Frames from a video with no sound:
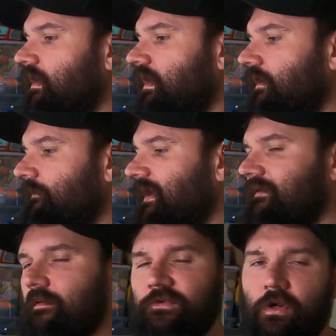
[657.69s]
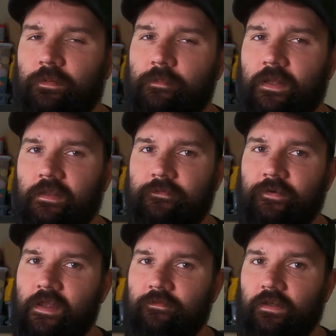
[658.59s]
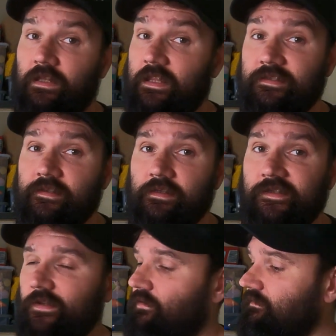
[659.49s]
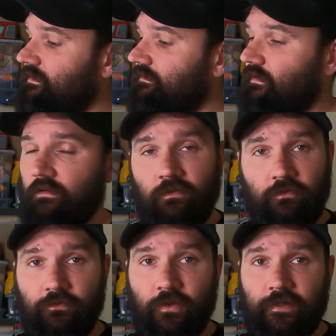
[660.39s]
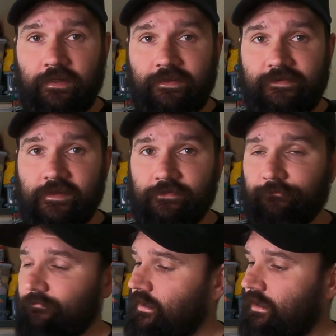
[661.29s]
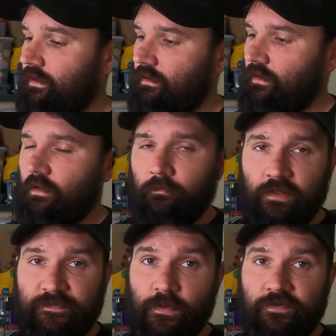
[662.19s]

I ended up dropping it by like a £5 and it instantly sold $39.99 plus